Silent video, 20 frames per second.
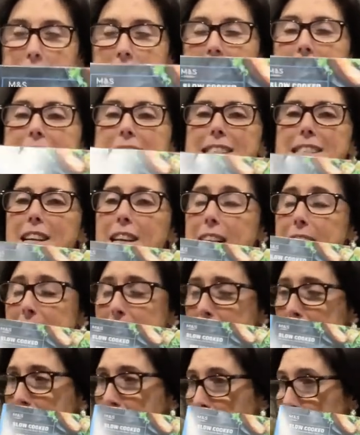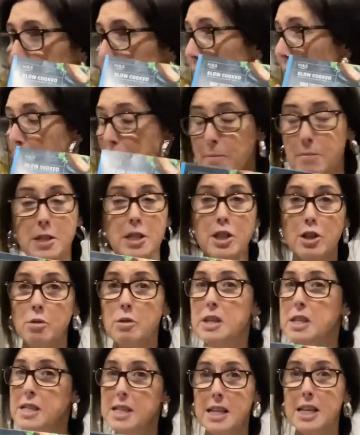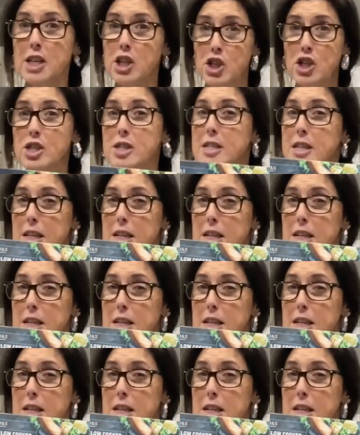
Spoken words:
These are absolutely delicious.